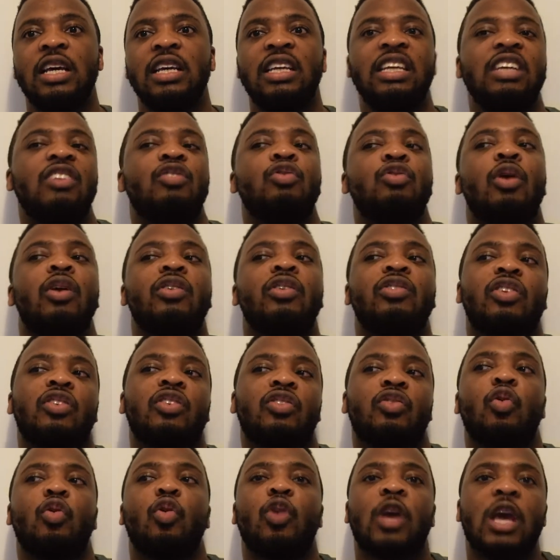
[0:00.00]
He's not
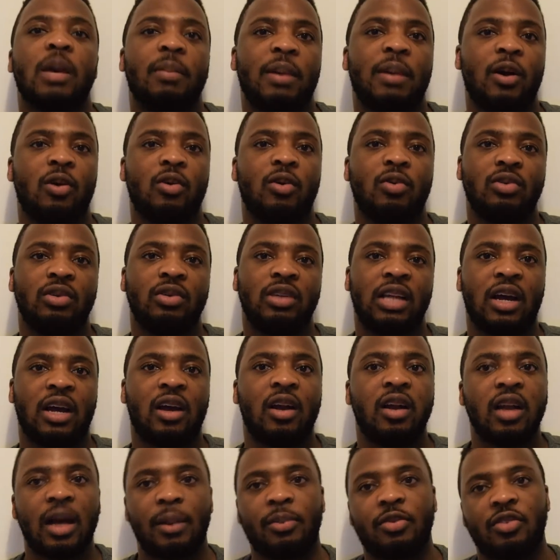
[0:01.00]
just talking about the
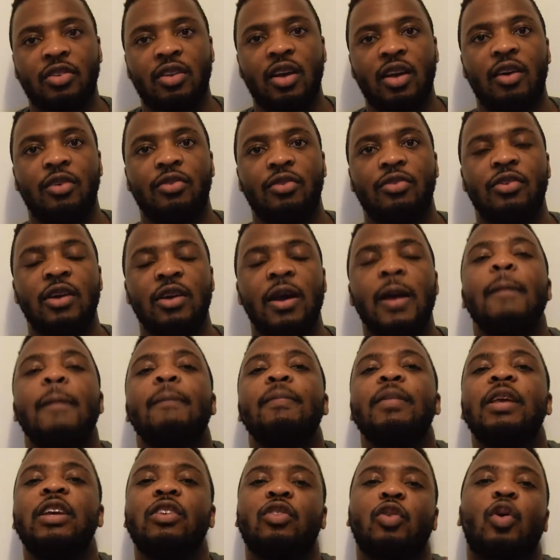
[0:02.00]
club stuff,
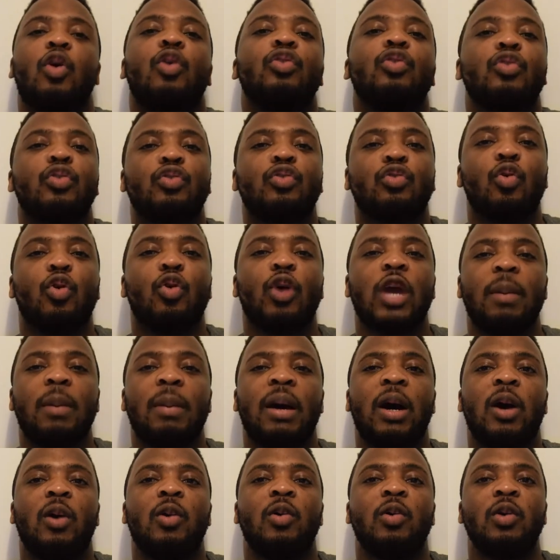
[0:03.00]
he's also talking
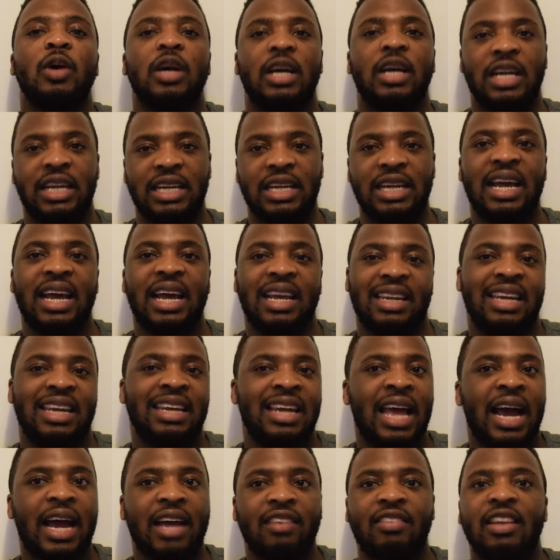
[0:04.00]
about,
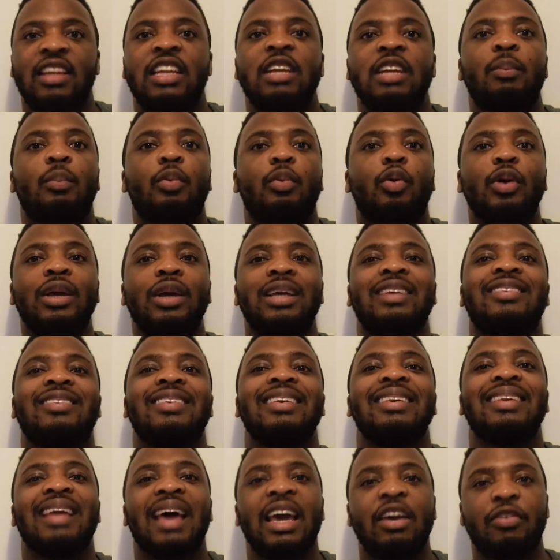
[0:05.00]
like I said, he brought
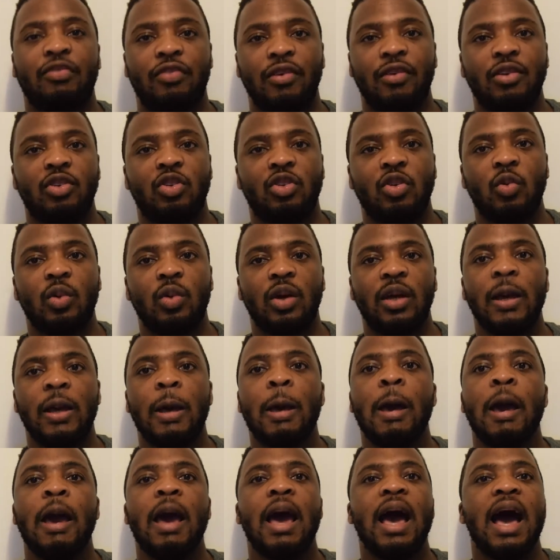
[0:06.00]
his life into it,
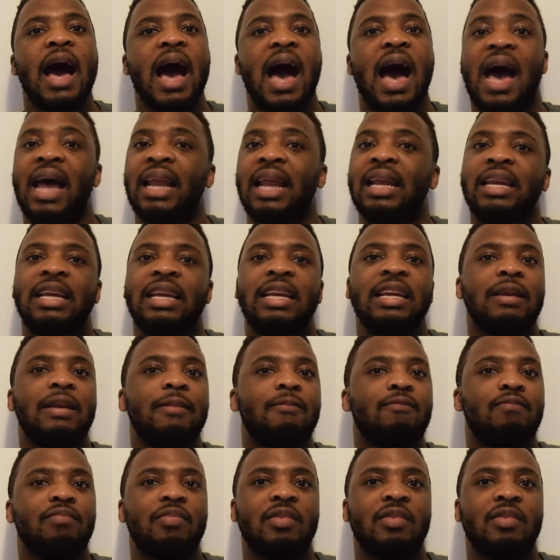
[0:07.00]
and